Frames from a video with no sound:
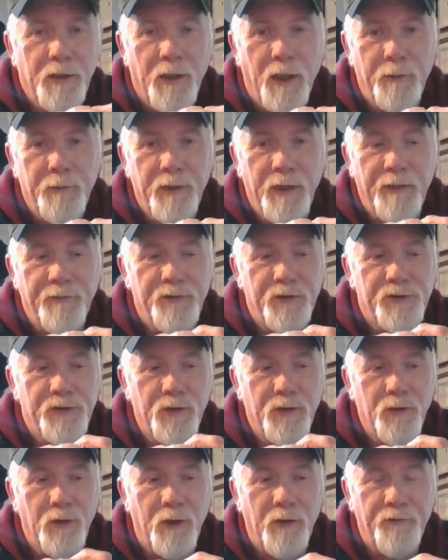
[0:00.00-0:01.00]
I'm going to have to turn
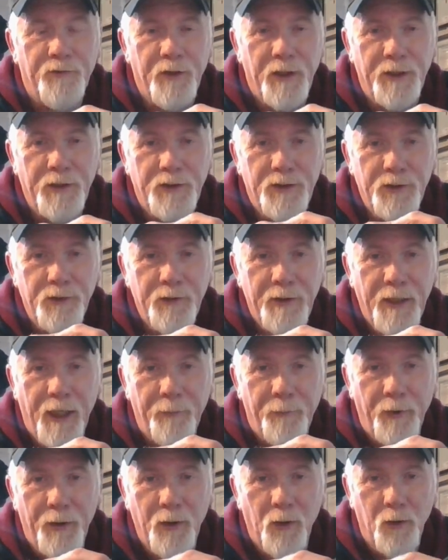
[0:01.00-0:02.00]
it off. And I do that
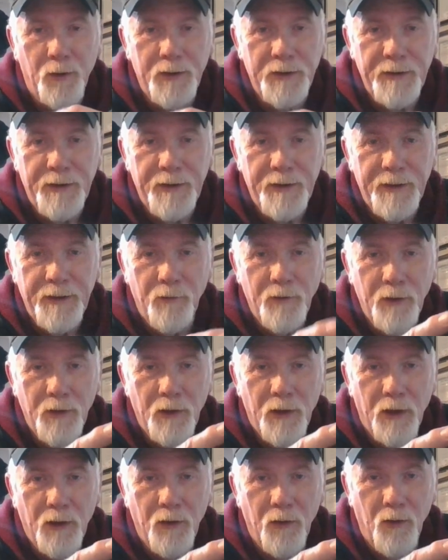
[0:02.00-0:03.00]
by holding down
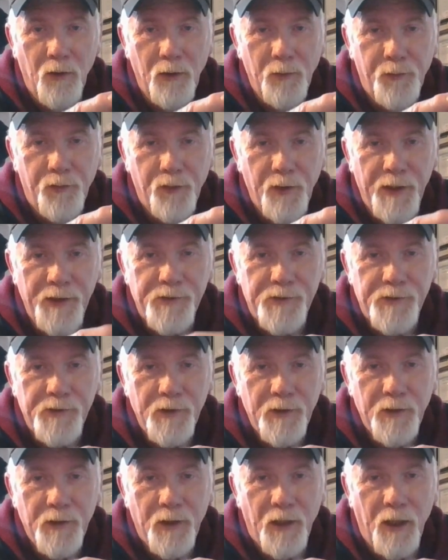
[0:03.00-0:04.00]
long press
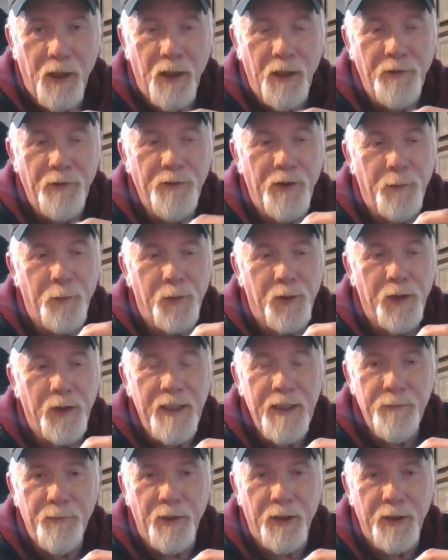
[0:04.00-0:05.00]
on the
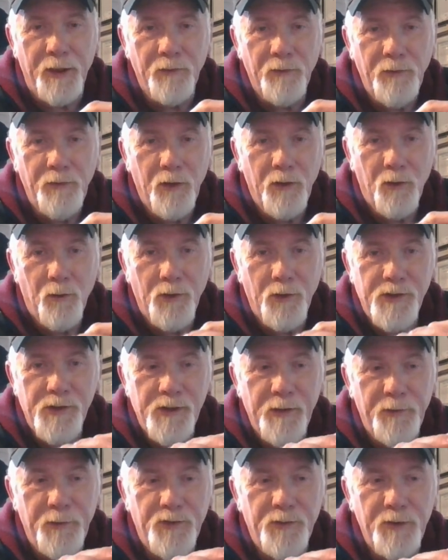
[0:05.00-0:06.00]
play button, which is
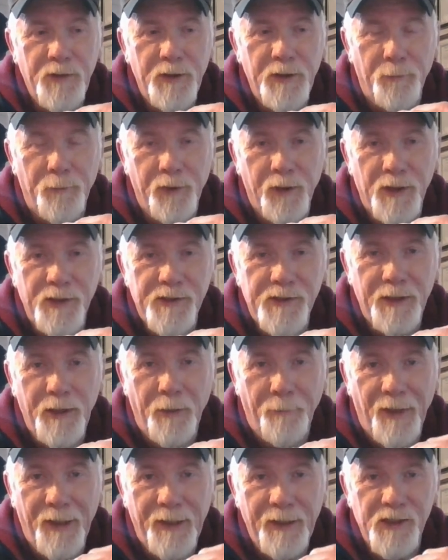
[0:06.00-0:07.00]
in between the plus and the
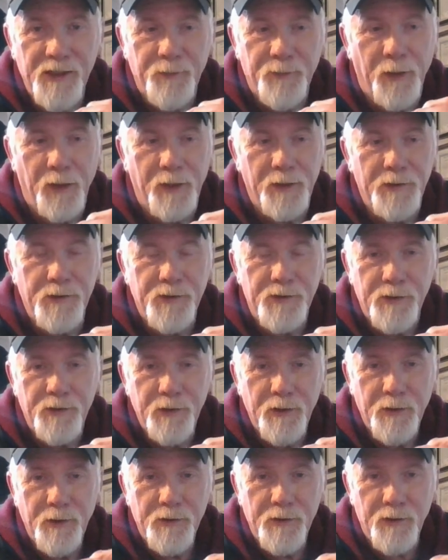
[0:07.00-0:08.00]
minus buttons.
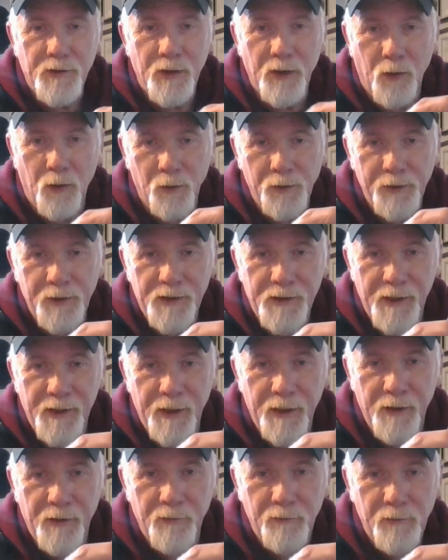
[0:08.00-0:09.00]
So I hold this
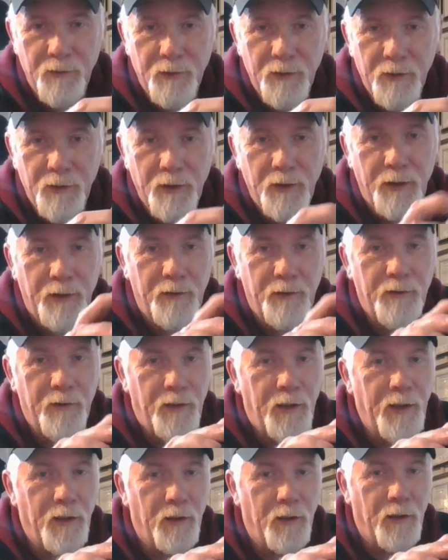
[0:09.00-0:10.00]
down
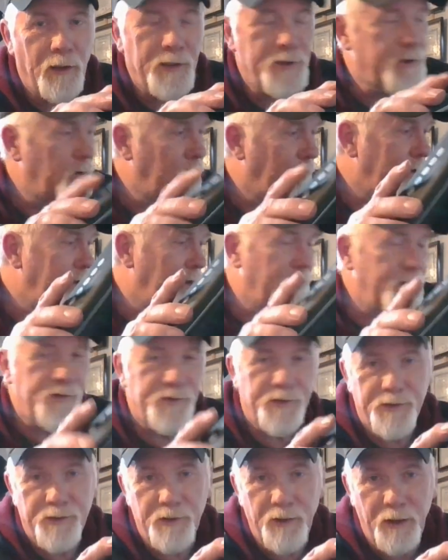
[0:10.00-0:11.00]
and the lights go out. Now this
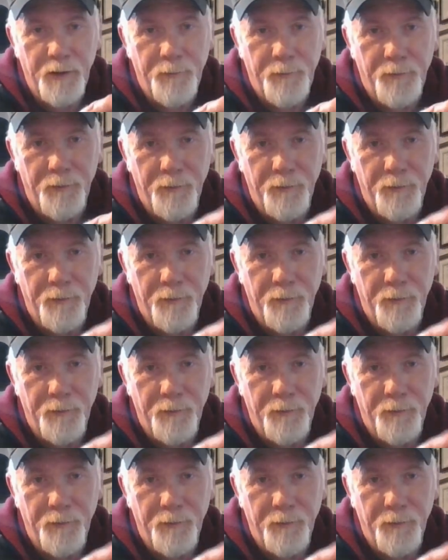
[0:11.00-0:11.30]
is good.